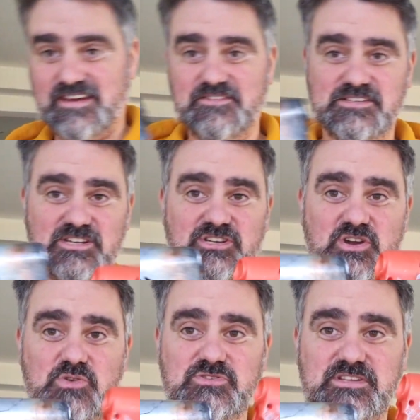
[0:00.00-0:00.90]
there is a
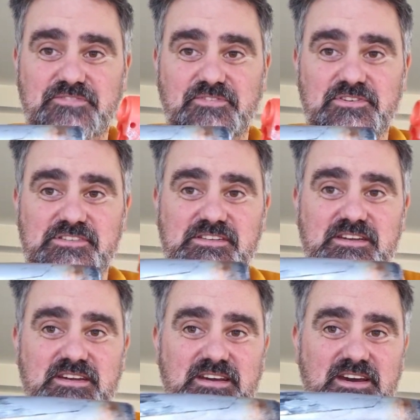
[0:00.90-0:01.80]
huge difference,
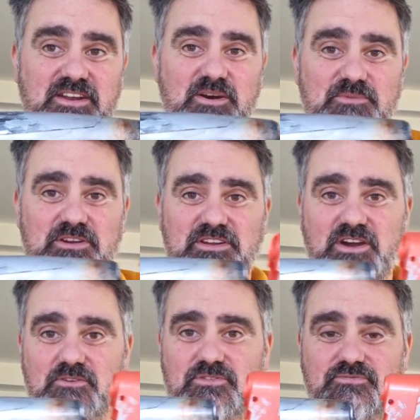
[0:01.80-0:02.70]
and I'm going to
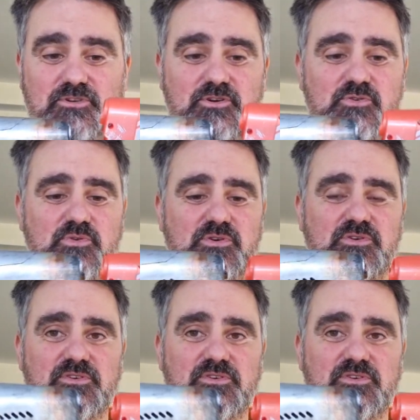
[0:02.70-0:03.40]
go through